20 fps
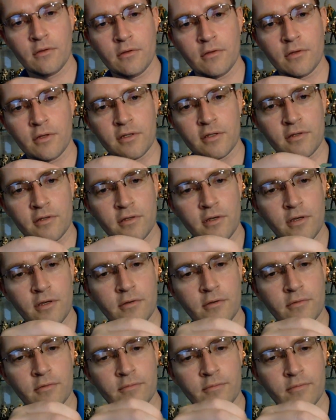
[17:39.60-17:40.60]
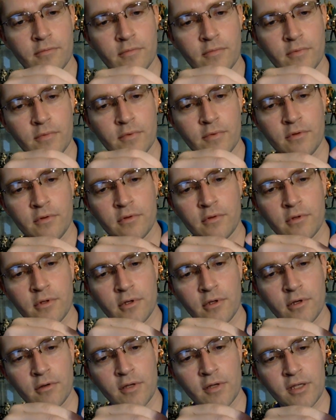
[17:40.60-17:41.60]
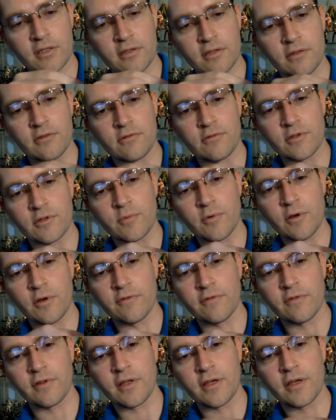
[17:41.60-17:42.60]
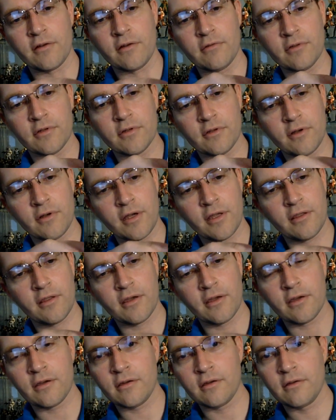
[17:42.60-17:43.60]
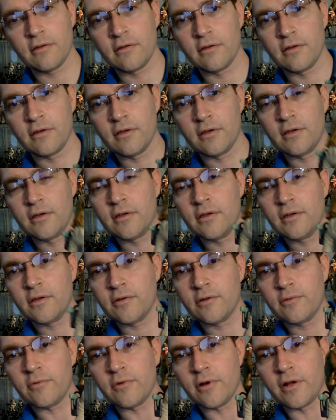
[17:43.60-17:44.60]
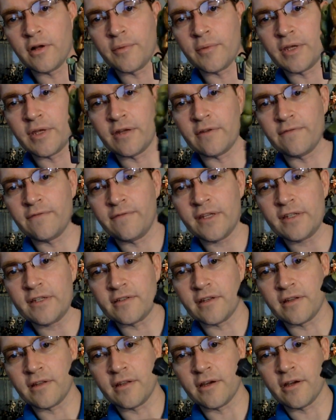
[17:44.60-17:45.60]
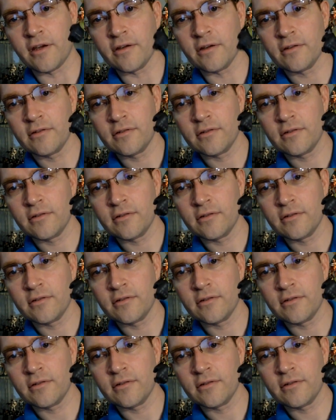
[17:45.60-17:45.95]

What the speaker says: Let's see. No, that's too small for that holster, I think. Well, I mean, it fits in there.